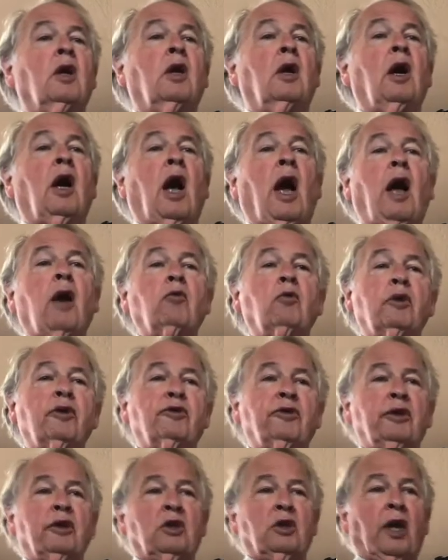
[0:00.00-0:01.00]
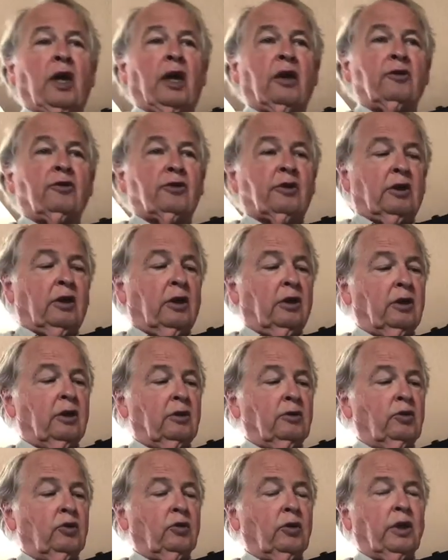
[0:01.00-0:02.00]
I would suggest
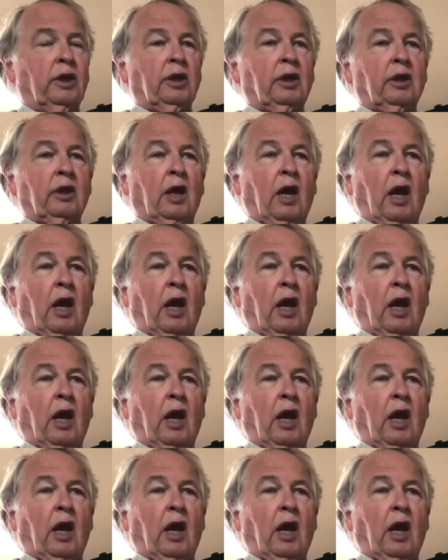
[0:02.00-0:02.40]
doing